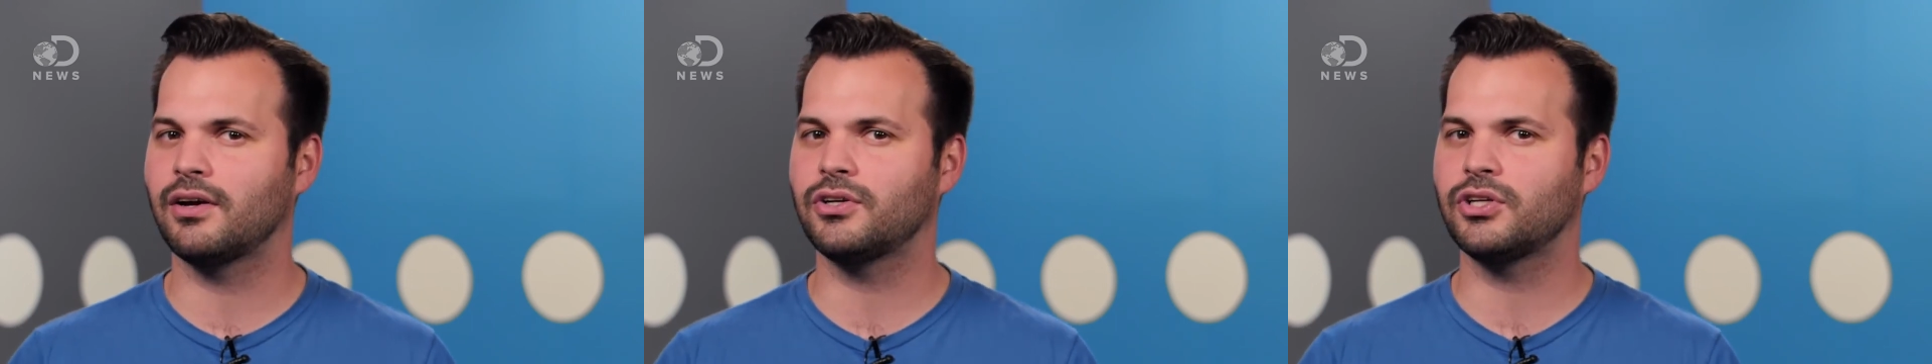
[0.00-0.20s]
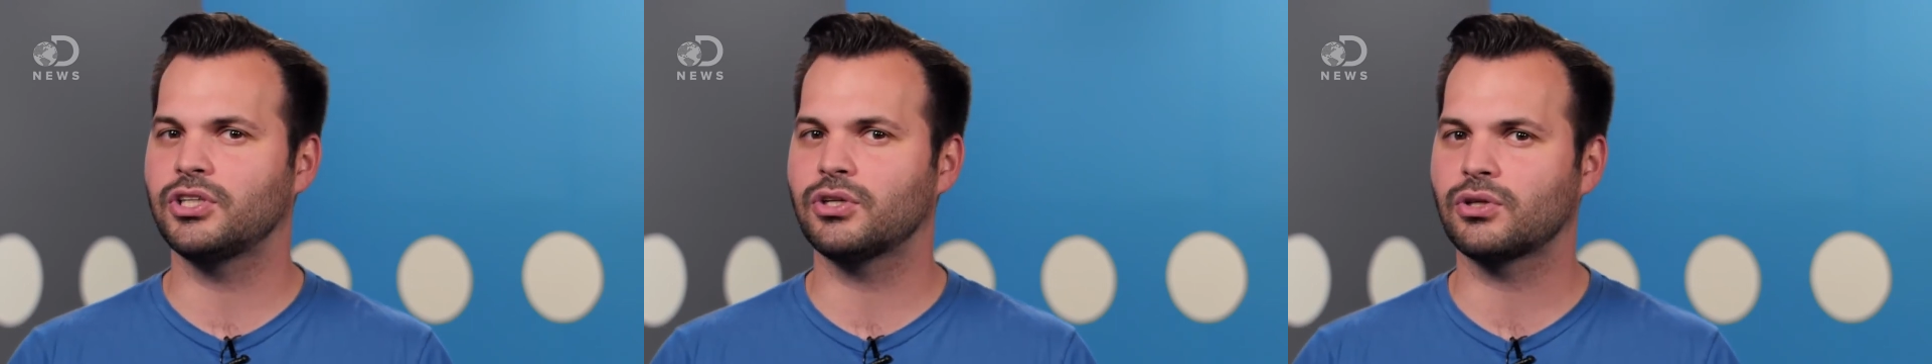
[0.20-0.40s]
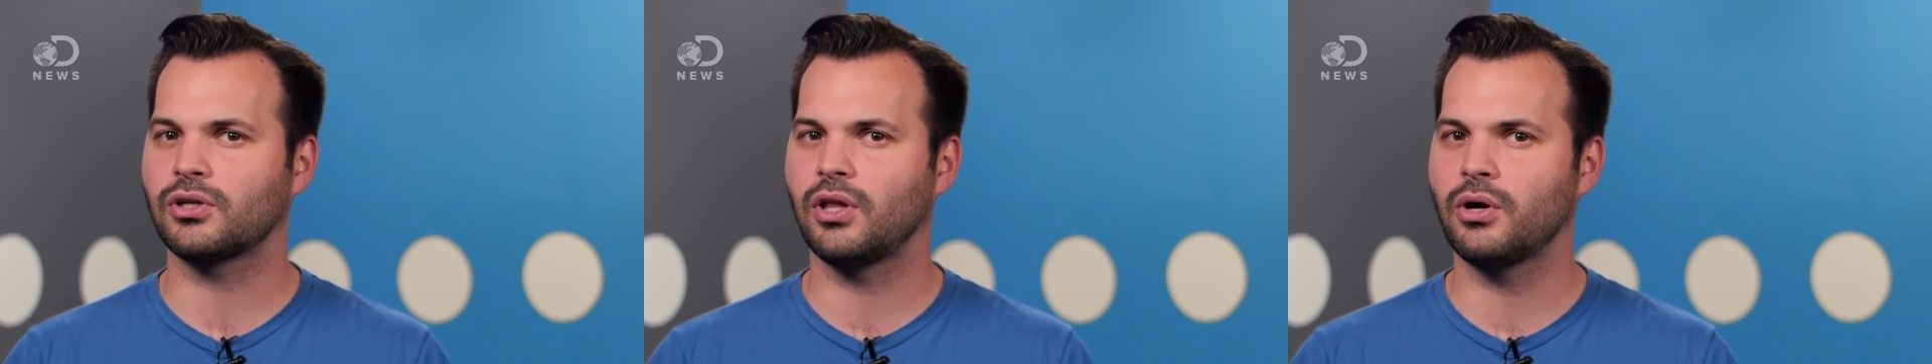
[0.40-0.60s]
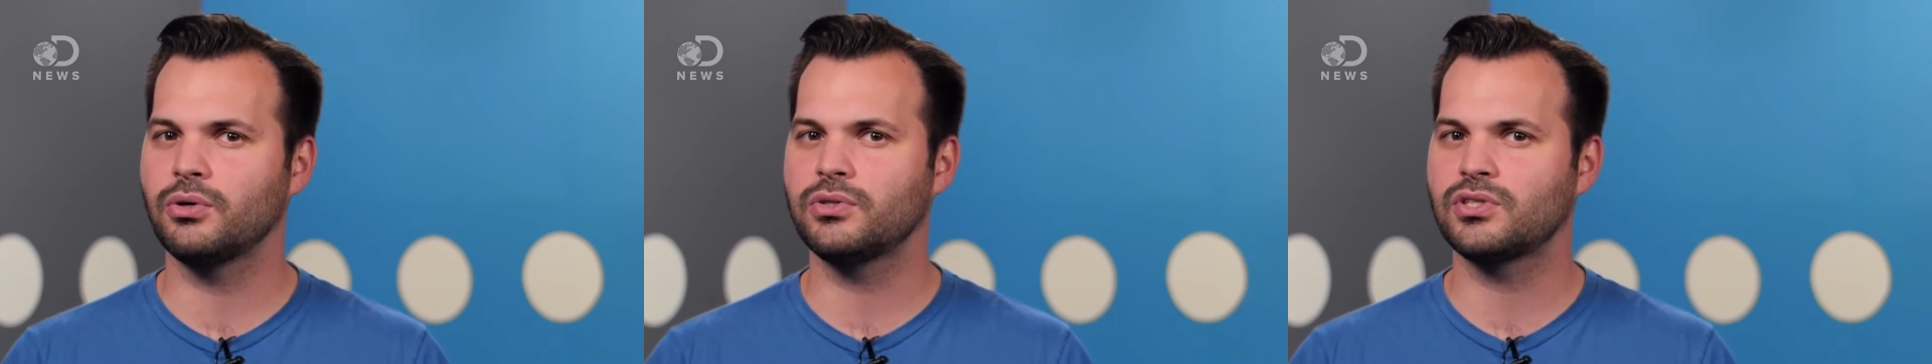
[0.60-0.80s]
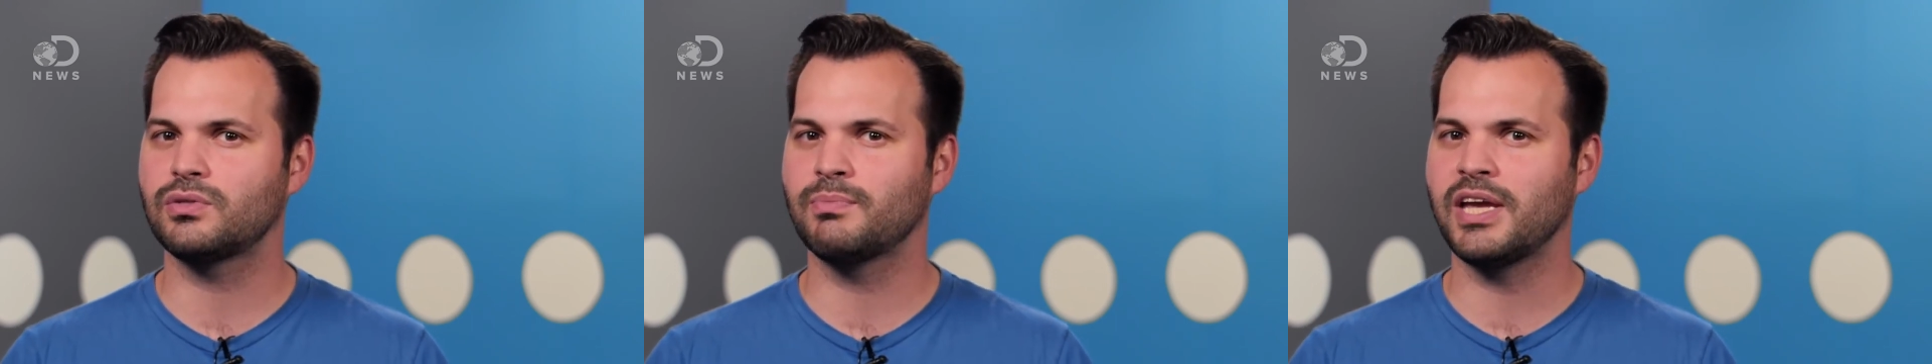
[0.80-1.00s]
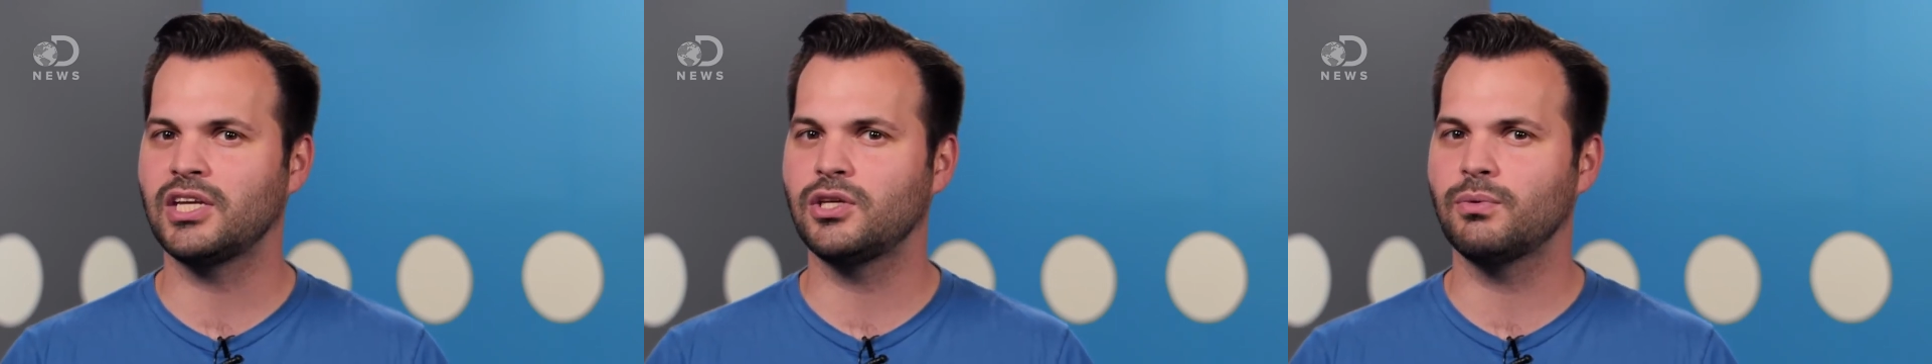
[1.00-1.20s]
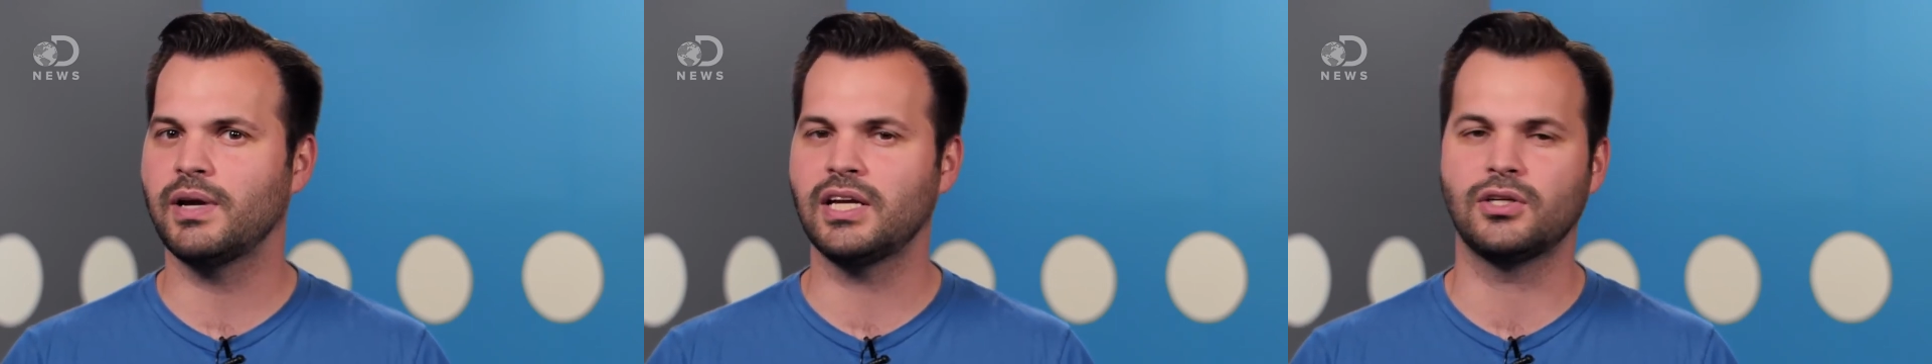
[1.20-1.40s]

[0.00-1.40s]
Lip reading: under your clothes make you